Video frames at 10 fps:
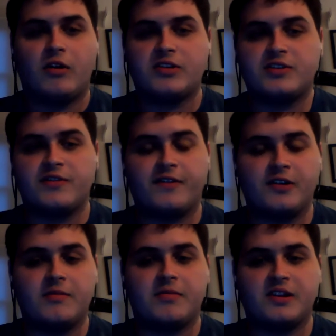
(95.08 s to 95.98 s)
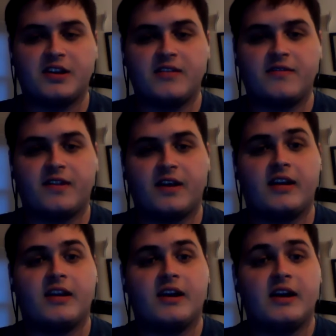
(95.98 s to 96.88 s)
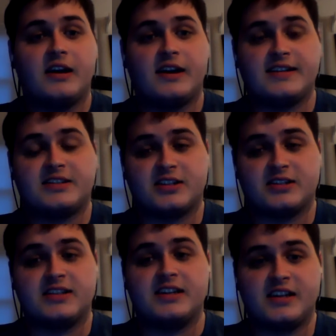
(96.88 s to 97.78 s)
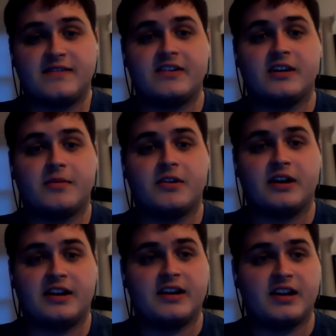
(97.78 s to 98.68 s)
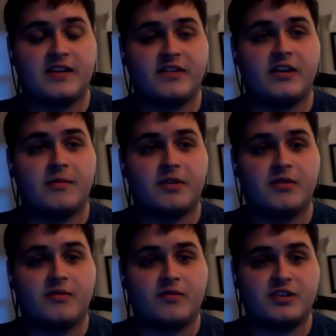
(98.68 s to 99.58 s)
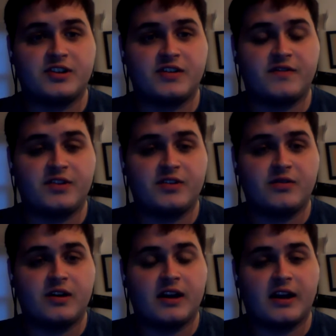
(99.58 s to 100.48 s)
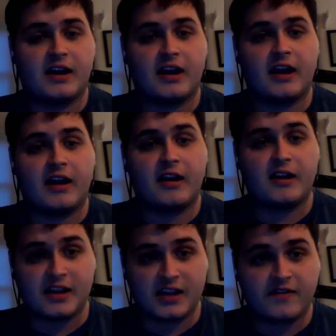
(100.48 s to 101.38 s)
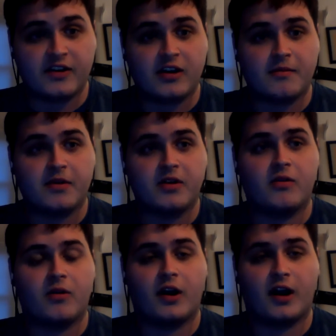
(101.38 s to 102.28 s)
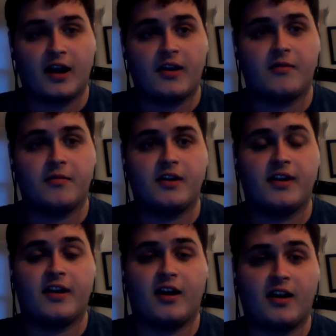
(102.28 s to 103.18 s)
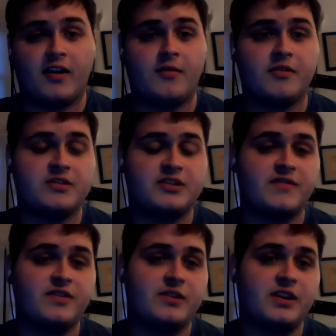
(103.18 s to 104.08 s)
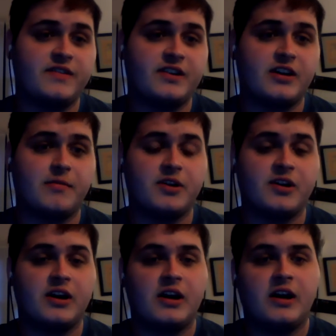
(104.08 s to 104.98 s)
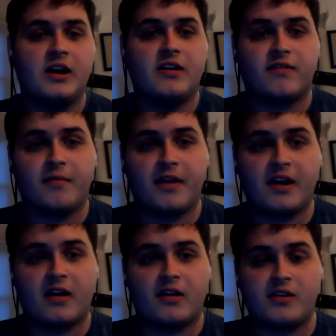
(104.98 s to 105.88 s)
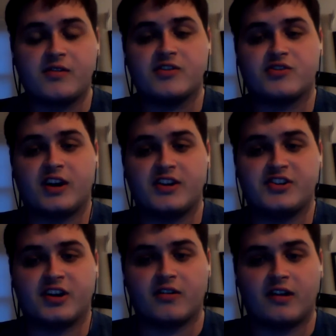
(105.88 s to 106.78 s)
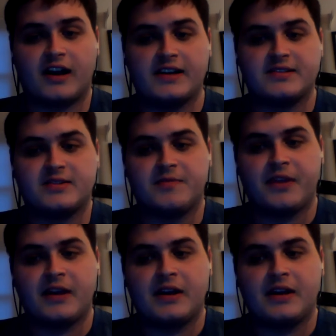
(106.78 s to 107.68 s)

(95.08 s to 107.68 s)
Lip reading: Once you fully believe that it's just an even number and an even number, which give you an even number, or an odd number and an odd number, which give you an even number, from there, you can try to generalize.